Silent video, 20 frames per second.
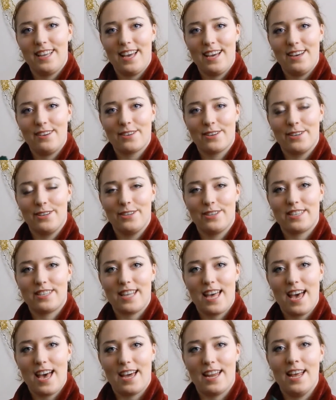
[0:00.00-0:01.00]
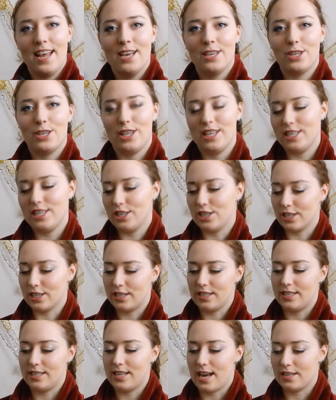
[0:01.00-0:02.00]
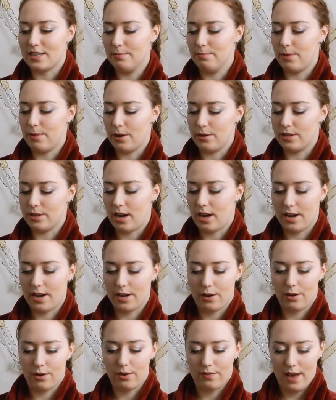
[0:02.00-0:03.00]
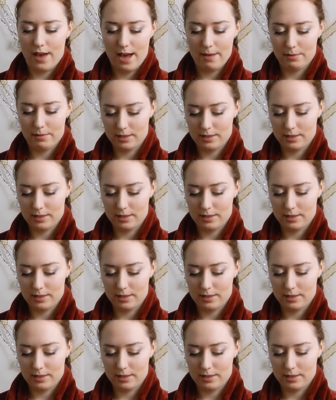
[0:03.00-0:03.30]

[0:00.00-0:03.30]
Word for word: How cool is that? So this is just a satin bow tie I got off